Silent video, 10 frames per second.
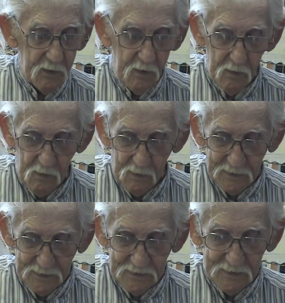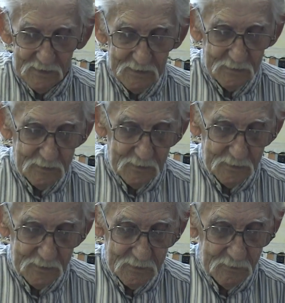Yeah, okay, and that's when
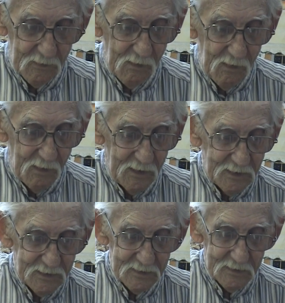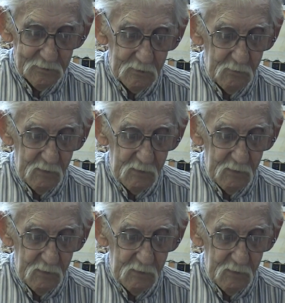you're talking about the car dealership,